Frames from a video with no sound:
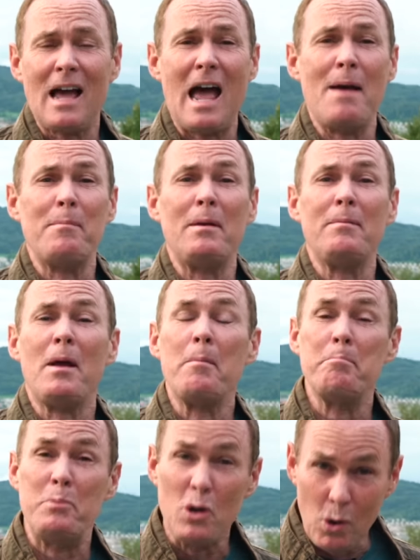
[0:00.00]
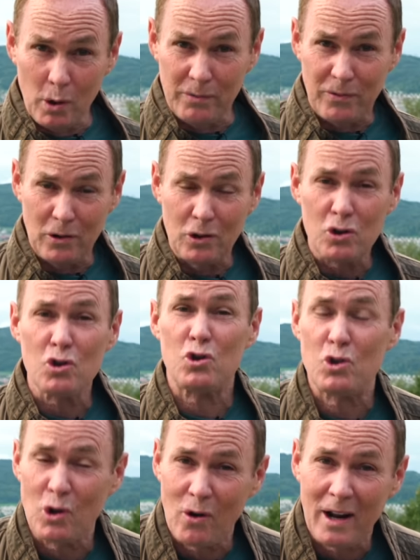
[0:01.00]
I'm in beautiful
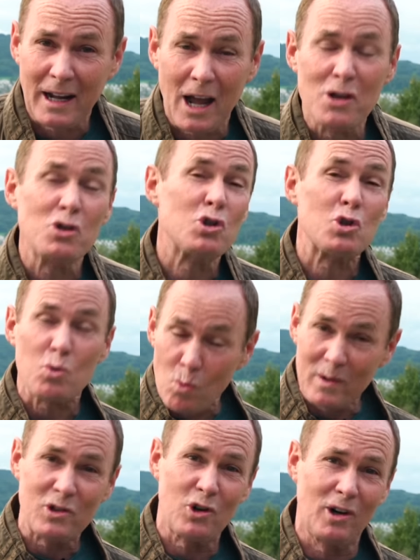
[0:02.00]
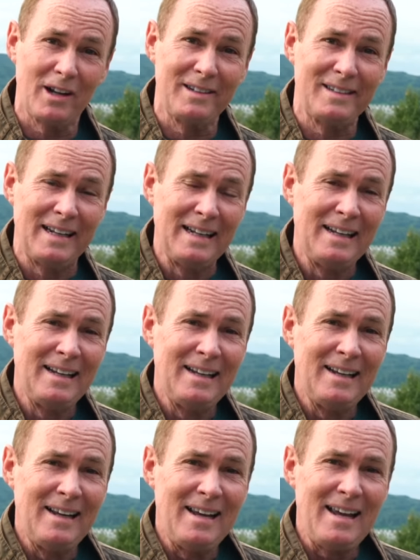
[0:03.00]
Zurich, Switzerland,
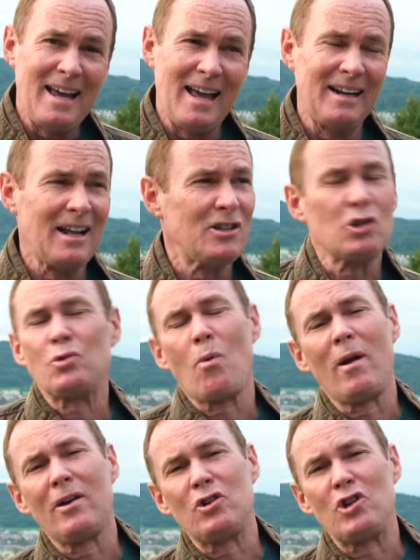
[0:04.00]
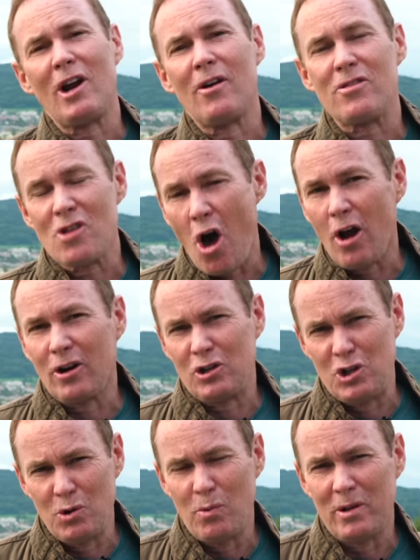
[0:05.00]
and I just wanted to share a thought or
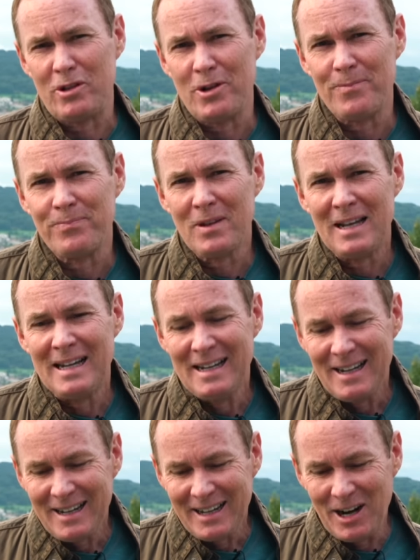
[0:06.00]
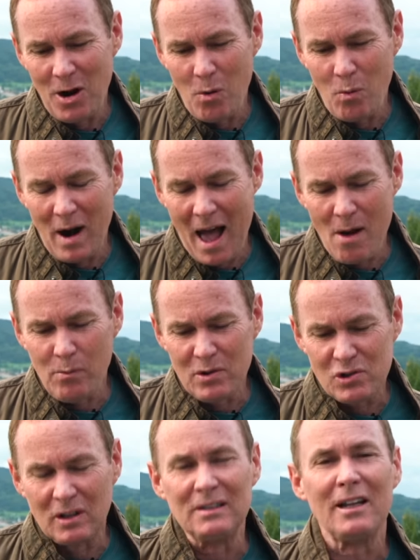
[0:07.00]
two with you. You know, when I
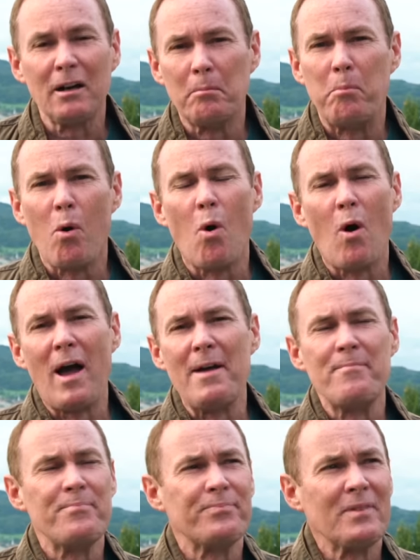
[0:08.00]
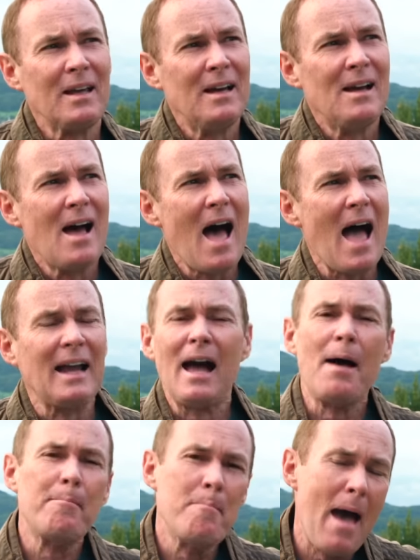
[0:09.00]
was a little boy, I
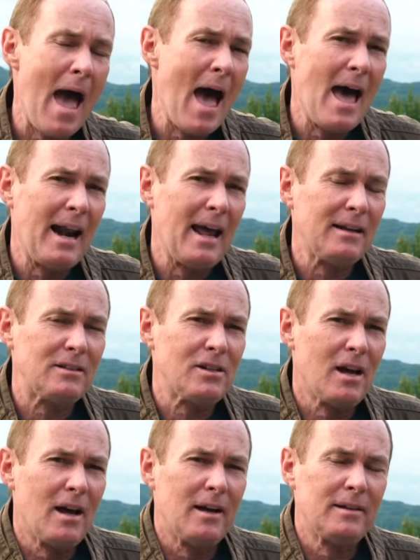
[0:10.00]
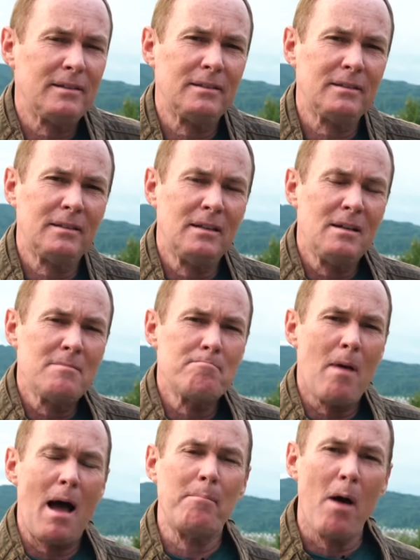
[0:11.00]
got mad at uh,
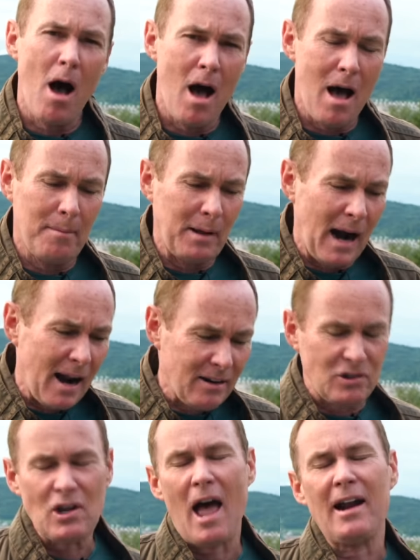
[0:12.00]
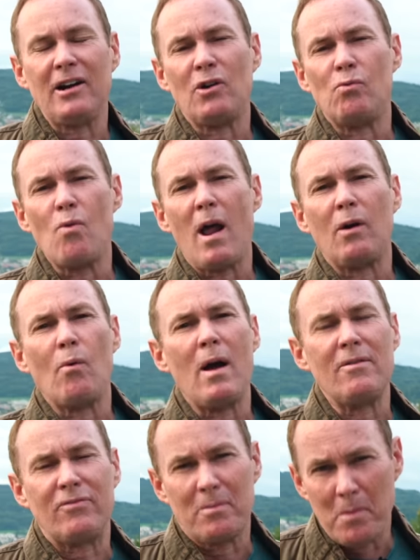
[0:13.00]
my mom and I decided to run
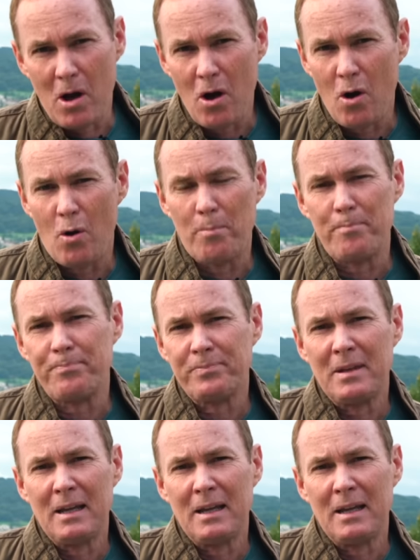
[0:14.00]
away from home.